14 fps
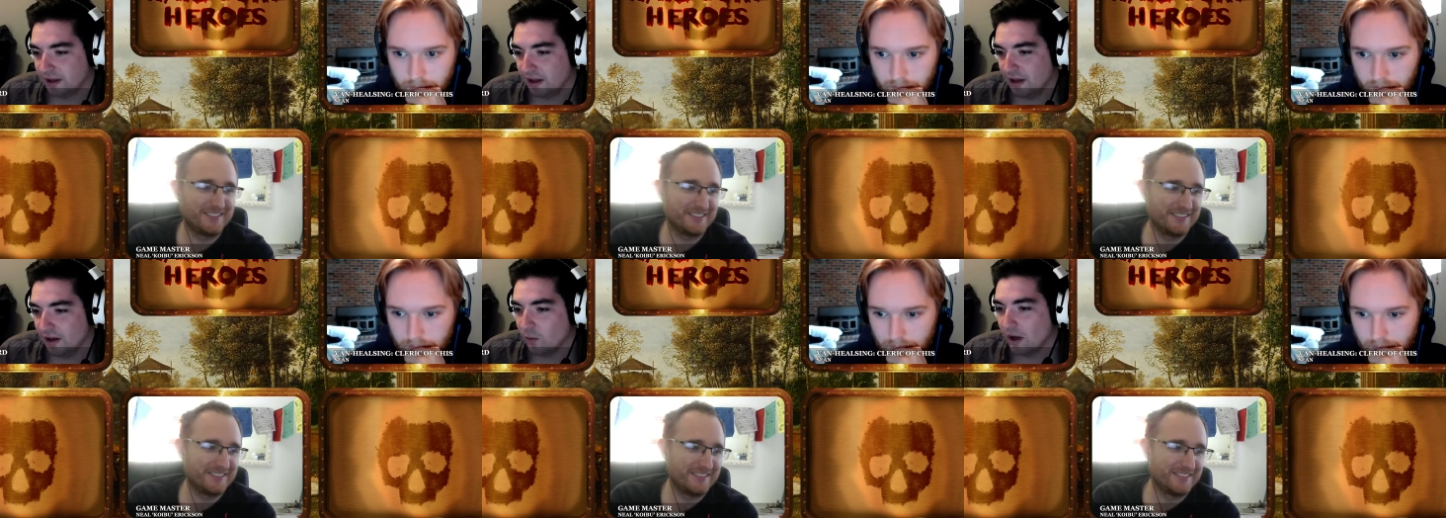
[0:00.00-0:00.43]

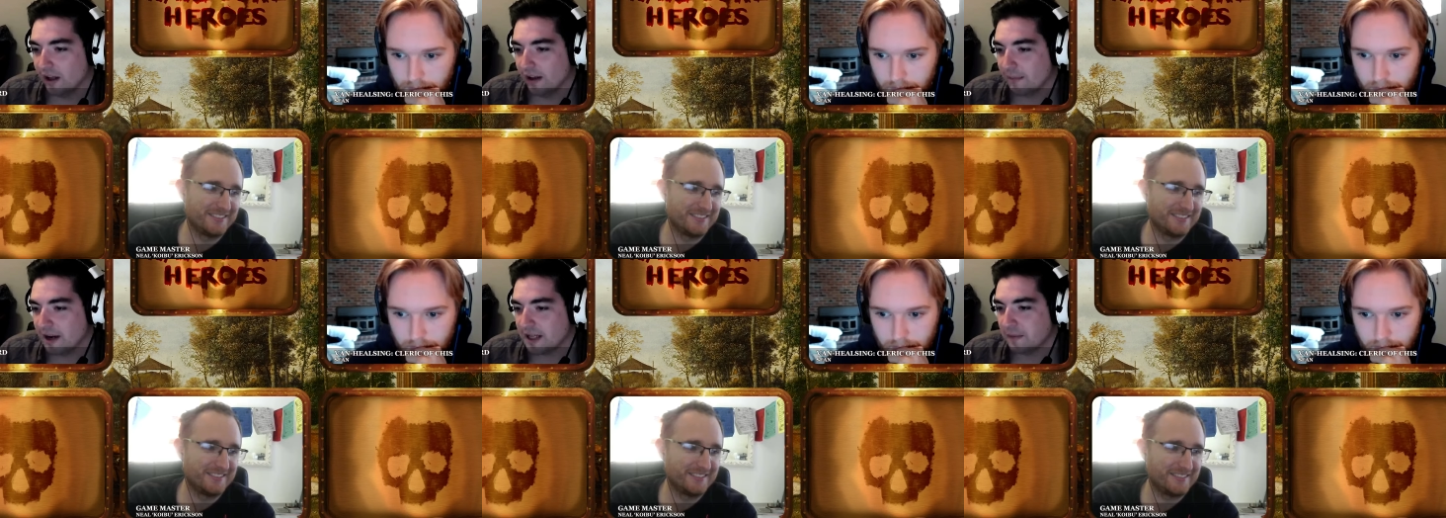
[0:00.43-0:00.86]
Speaker 1: Well, it
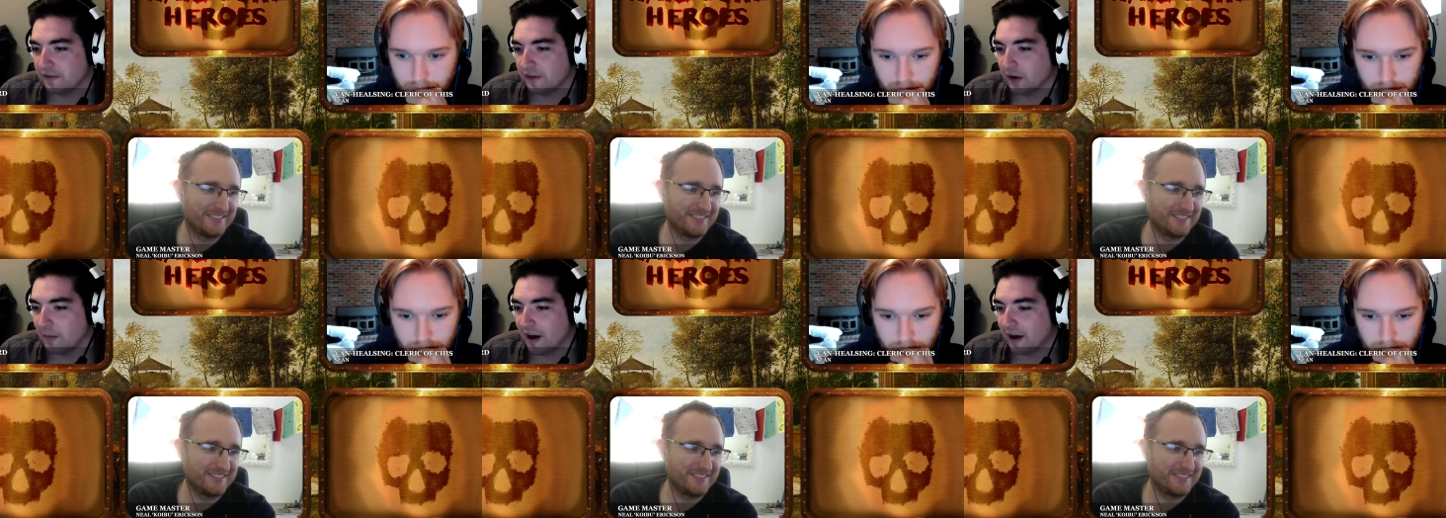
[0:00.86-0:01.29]
makes me
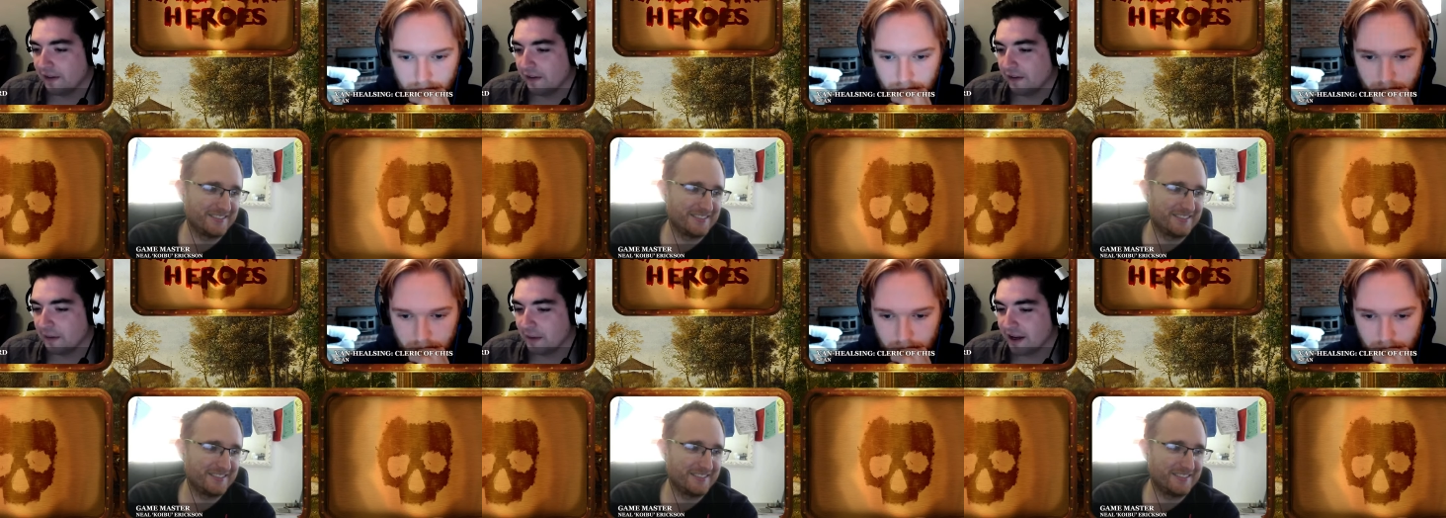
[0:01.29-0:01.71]
feel better that
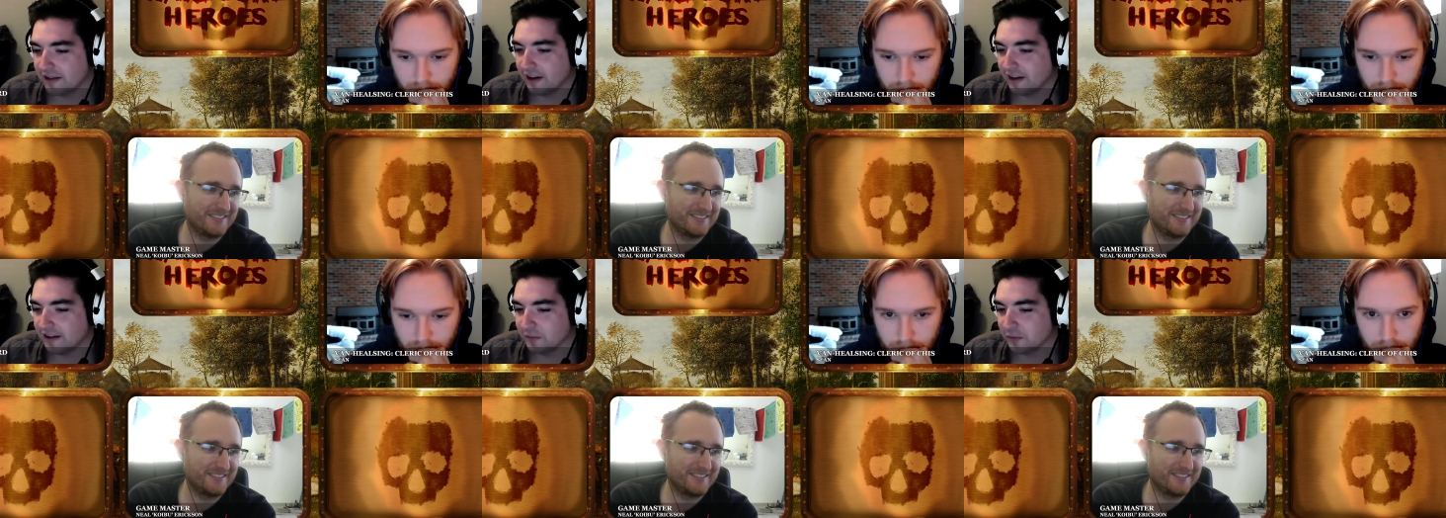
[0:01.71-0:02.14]
the best
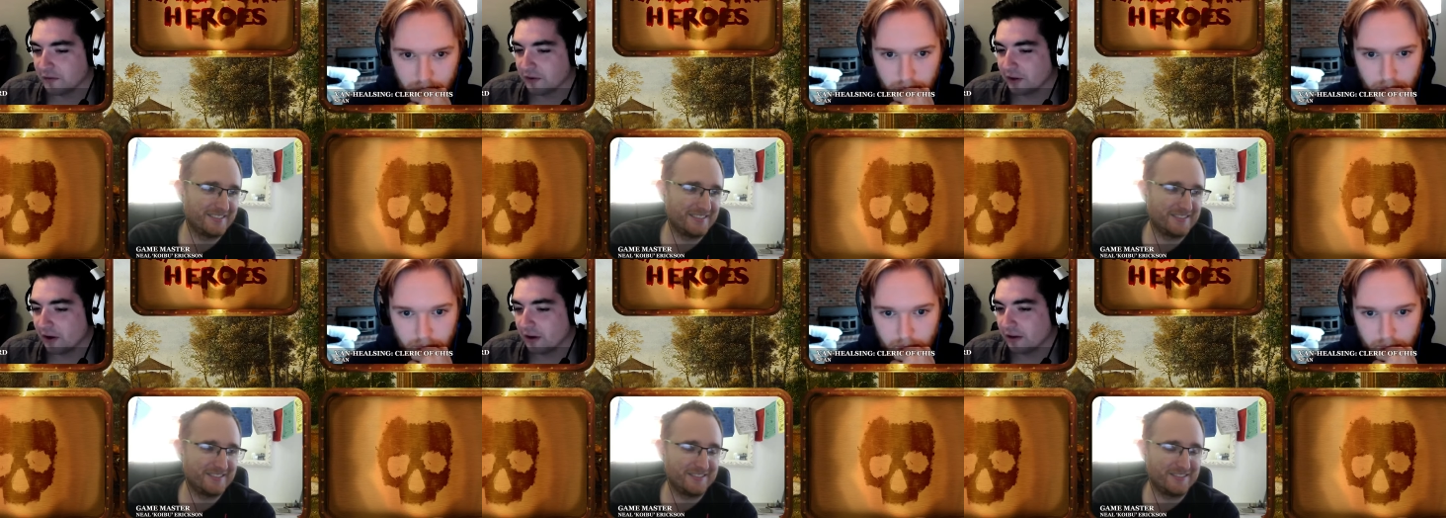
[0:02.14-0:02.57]
item was for
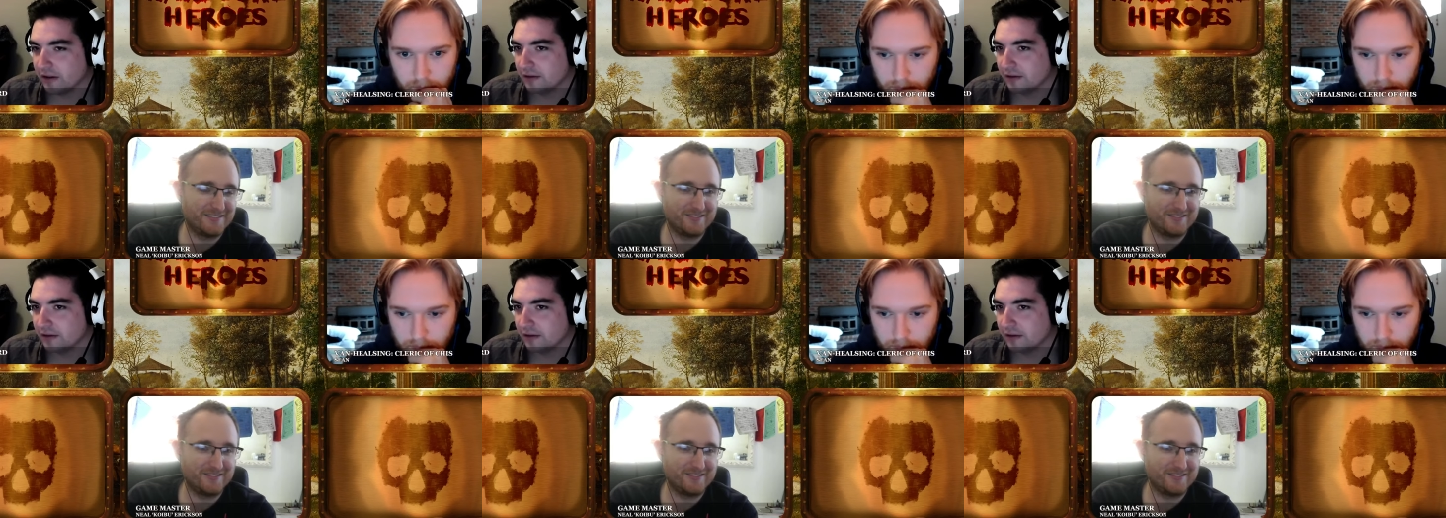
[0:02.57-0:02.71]
Croak.